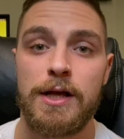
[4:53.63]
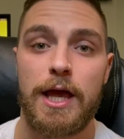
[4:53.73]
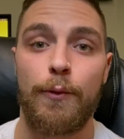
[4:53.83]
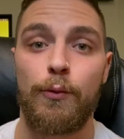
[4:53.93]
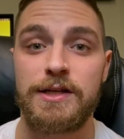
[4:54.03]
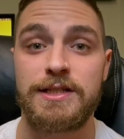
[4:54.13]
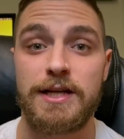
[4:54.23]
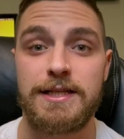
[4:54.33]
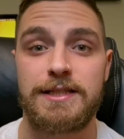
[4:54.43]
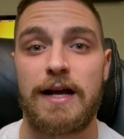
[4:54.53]
it was
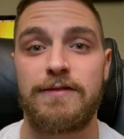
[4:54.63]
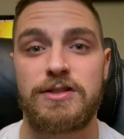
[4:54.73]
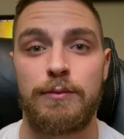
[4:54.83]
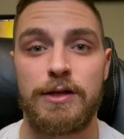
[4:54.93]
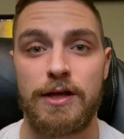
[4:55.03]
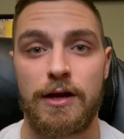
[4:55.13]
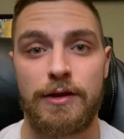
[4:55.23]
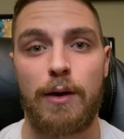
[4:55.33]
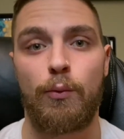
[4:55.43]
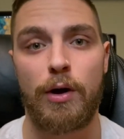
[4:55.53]
nice to have somebody there
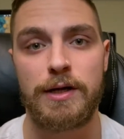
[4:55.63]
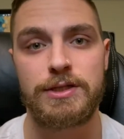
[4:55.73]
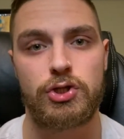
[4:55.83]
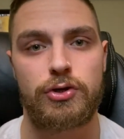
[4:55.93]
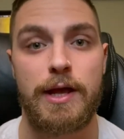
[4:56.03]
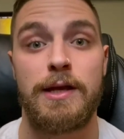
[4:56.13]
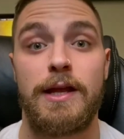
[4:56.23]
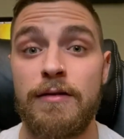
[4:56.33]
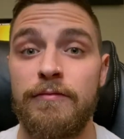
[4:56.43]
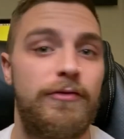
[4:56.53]
that was trained
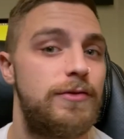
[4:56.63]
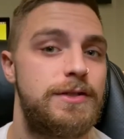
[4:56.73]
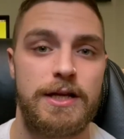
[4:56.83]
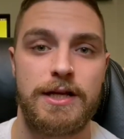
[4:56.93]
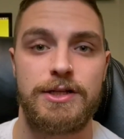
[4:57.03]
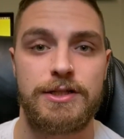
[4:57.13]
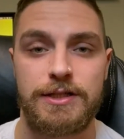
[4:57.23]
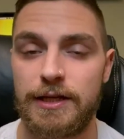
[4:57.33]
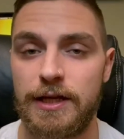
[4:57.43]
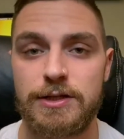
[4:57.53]
in first aid just
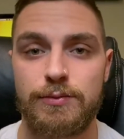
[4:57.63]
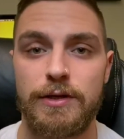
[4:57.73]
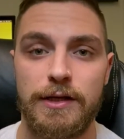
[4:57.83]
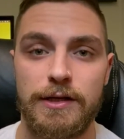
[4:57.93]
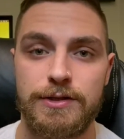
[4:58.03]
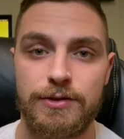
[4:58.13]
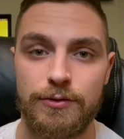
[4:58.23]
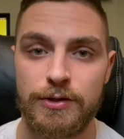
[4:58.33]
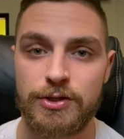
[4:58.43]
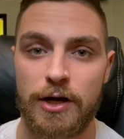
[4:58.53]
in case we needed to.
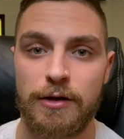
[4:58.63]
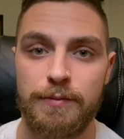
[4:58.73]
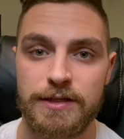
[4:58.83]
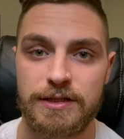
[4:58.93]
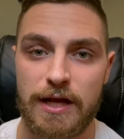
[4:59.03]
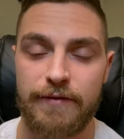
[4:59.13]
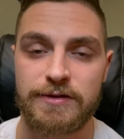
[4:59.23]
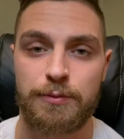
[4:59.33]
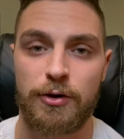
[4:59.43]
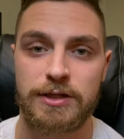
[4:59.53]
We tried to be as safe
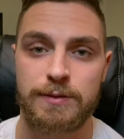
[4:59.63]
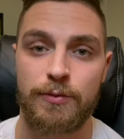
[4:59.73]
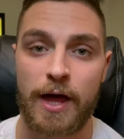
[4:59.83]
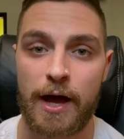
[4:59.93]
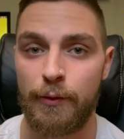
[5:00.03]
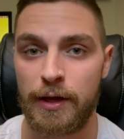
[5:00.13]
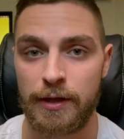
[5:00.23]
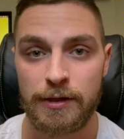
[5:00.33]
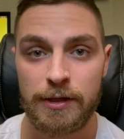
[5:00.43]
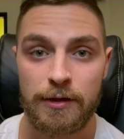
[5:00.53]
as possible that
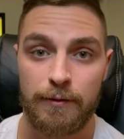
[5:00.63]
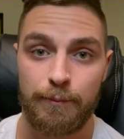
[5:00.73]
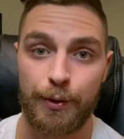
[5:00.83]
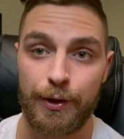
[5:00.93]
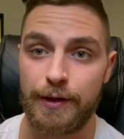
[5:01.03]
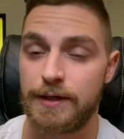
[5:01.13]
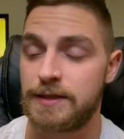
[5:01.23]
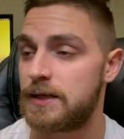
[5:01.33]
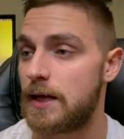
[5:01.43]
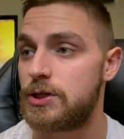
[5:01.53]
way. But
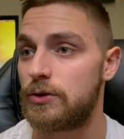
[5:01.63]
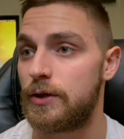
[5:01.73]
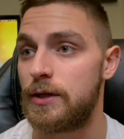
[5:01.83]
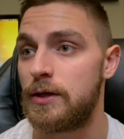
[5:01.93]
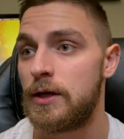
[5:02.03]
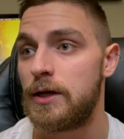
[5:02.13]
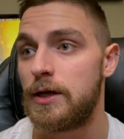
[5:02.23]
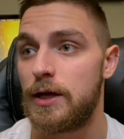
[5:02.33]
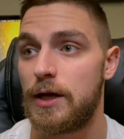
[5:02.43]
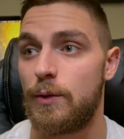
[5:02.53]
essentially,
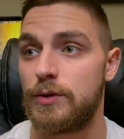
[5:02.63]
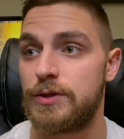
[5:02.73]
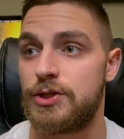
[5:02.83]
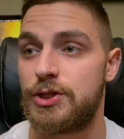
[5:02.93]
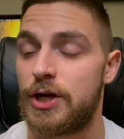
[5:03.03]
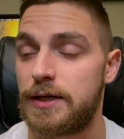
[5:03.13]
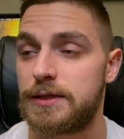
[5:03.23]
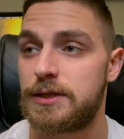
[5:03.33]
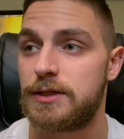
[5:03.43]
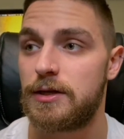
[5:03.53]
it was
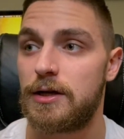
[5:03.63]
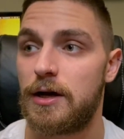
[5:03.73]
just a